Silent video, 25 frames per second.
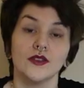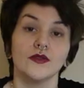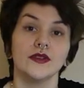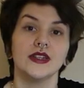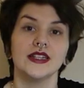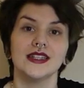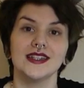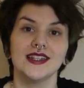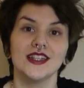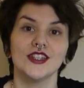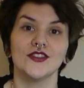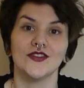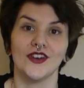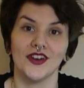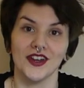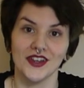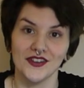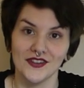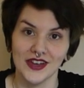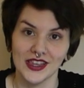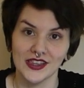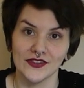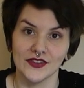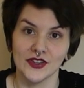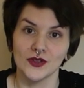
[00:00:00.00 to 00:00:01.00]
The reason it's very
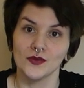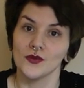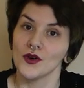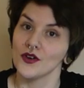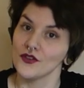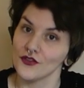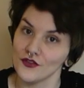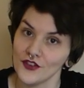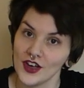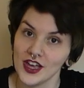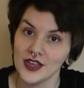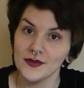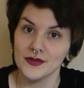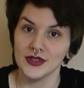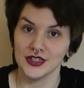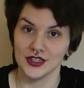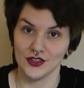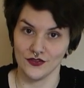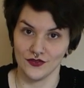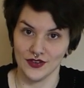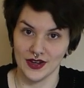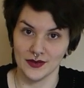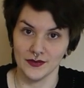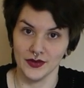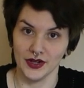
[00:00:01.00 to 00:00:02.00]
relevant what fibers the
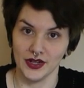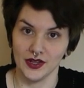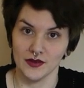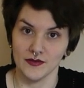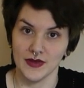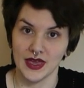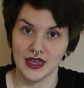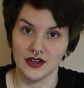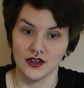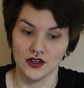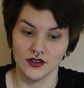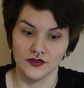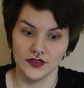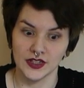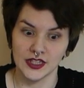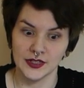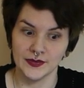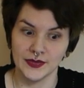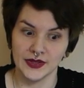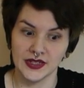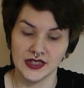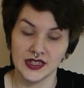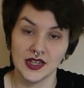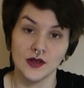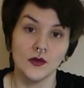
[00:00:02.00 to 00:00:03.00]
fabric are made of is
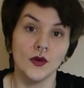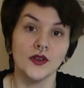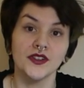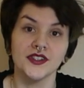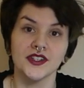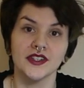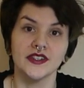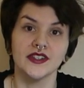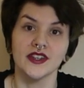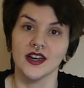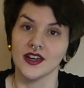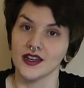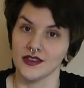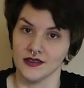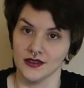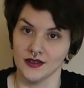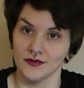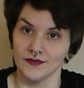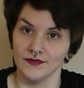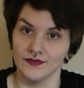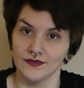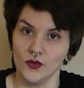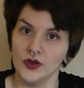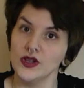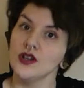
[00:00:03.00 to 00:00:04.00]
because I want to dye
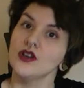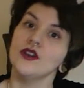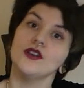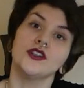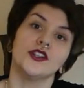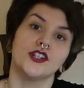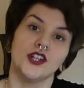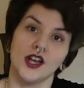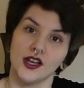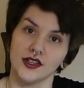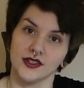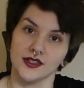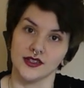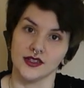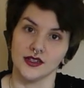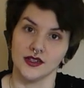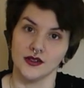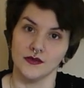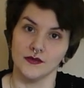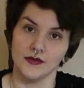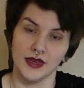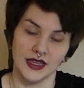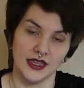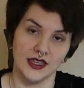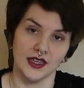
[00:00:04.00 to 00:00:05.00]
them. We're not just
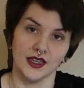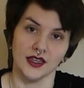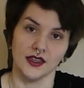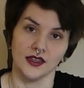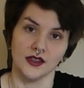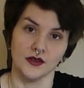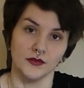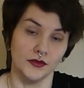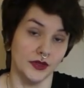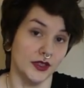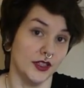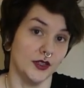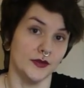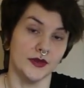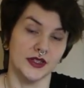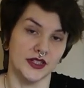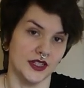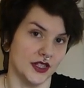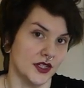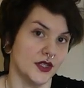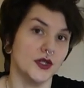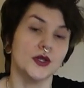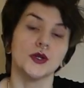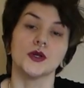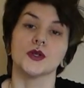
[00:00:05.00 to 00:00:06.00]
making bloomers
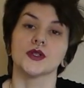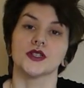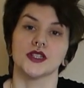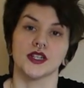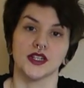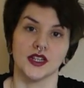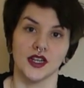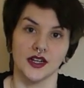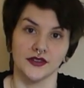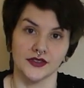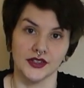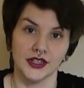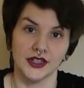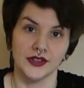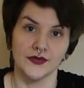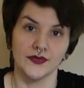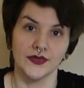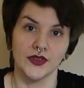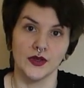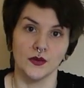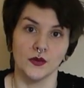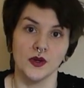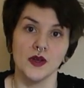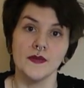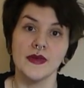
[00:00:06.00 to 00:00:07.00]
and a corset cover.
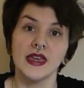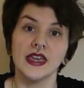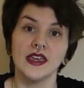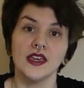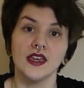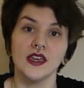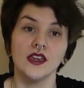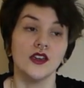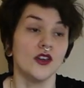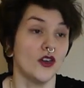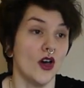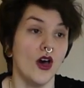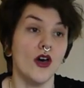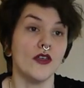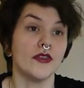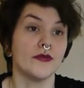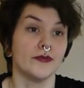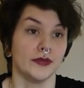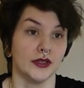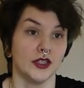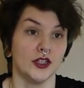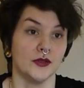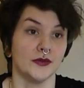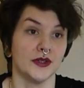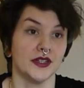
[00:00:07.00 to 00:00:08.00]
We're making goth
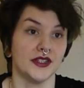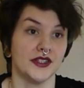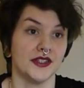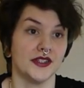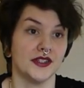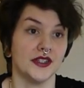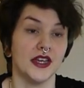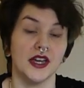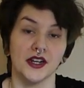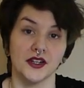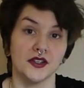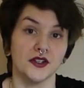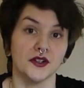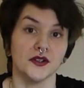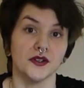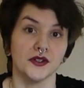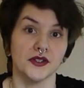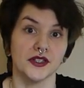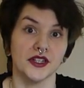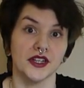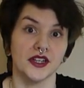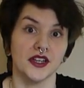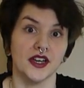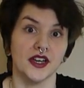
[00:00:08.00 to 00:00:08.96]
bloomers and a corset